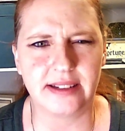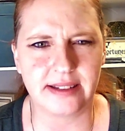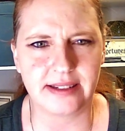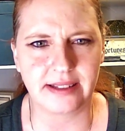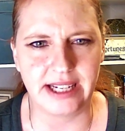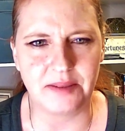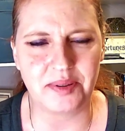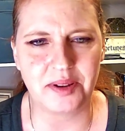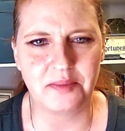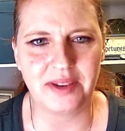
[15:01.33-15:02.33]
sleep
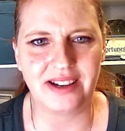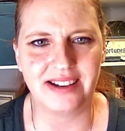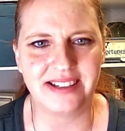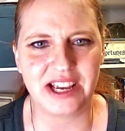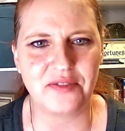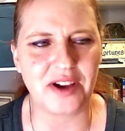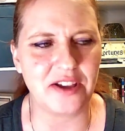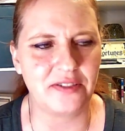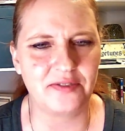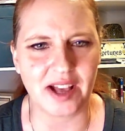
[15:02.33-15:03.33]
because if I
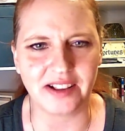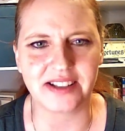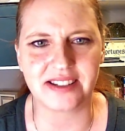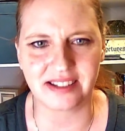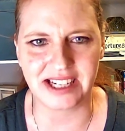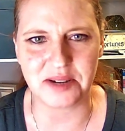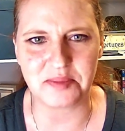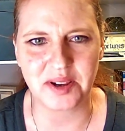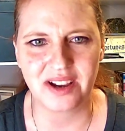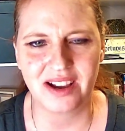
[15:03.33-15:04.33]
fell asleep,
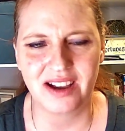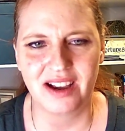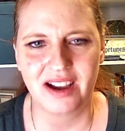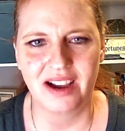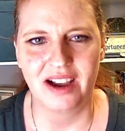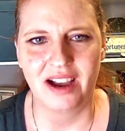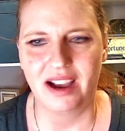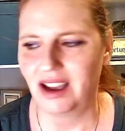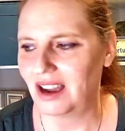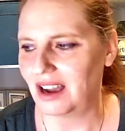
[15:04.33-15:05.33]

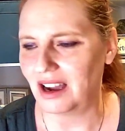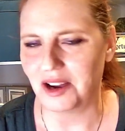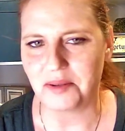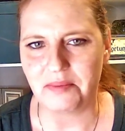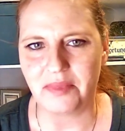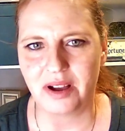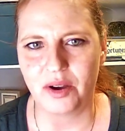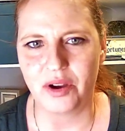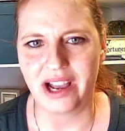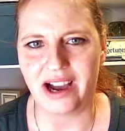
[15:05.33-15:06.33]
um,
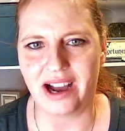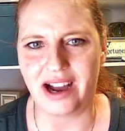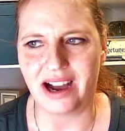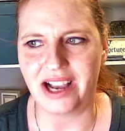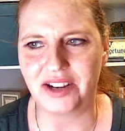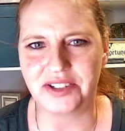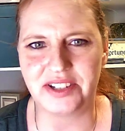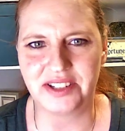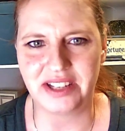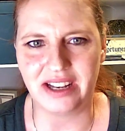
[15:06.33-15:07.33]
I could
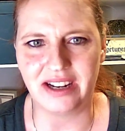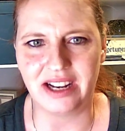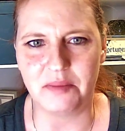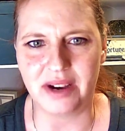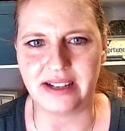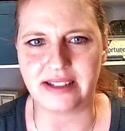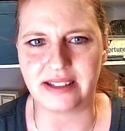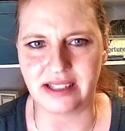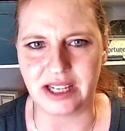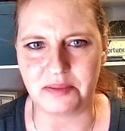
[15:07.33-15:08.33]
sin in my
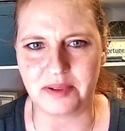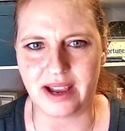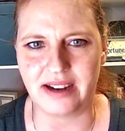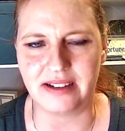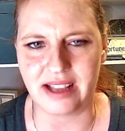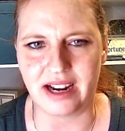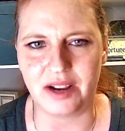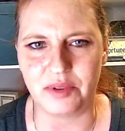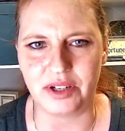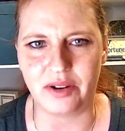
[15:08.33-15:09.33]
sleep and then I
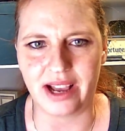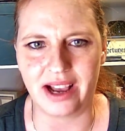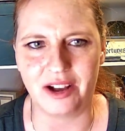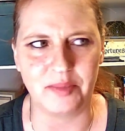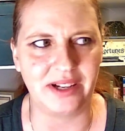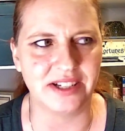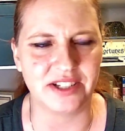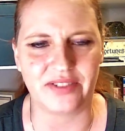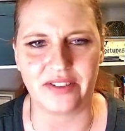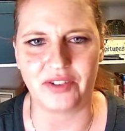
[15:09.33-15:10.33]
would go to hell because
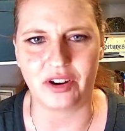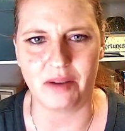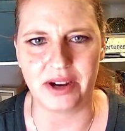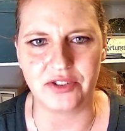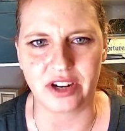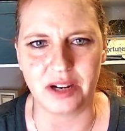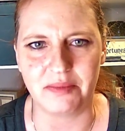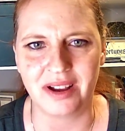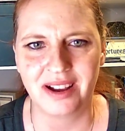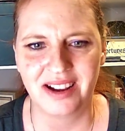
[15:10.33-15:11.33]
if I forgot my dream.
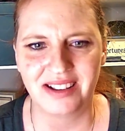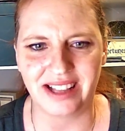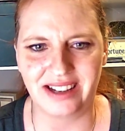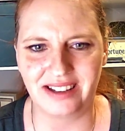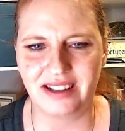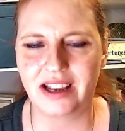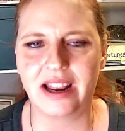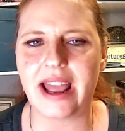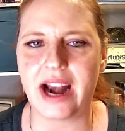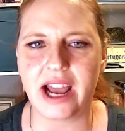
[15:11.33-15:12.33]
Like,
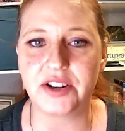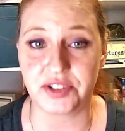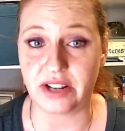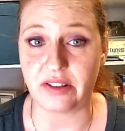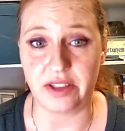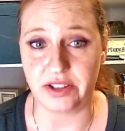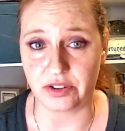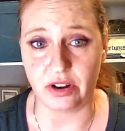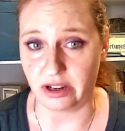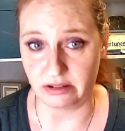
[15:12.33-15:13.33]
and I understand that these are
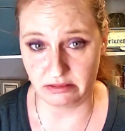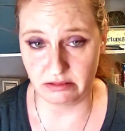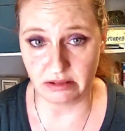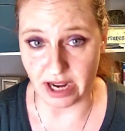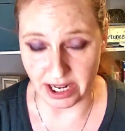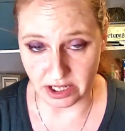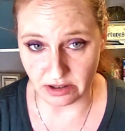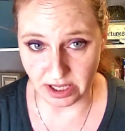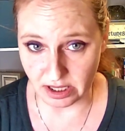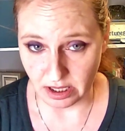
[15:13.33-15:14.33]
not accurate.